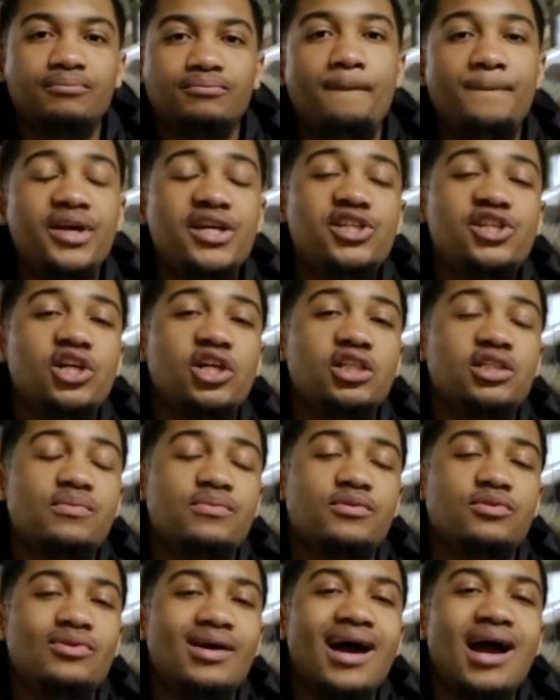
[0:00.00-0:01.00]
Be sure to
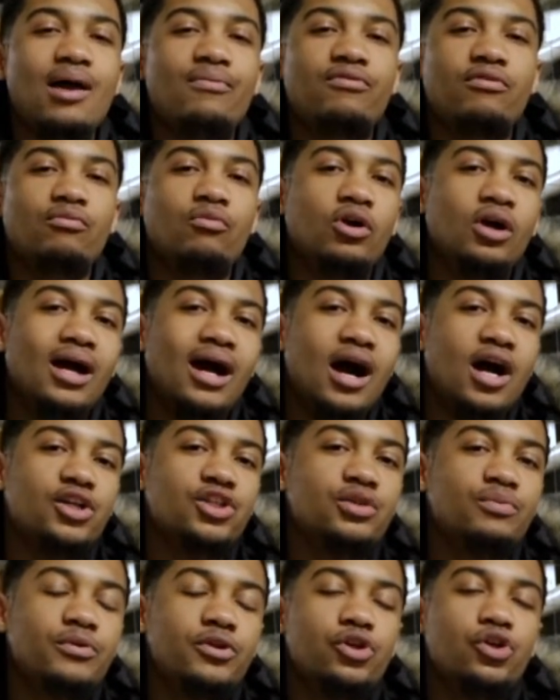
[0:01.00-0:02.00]
subscribe for more
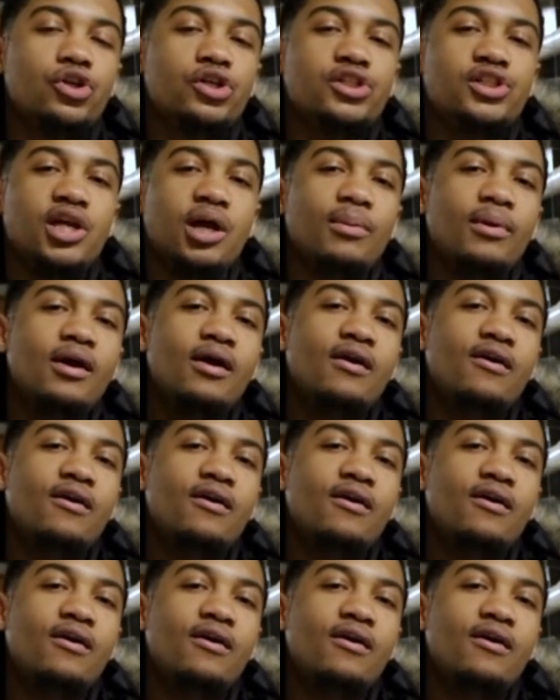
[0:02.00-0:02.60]
entrepreneurship,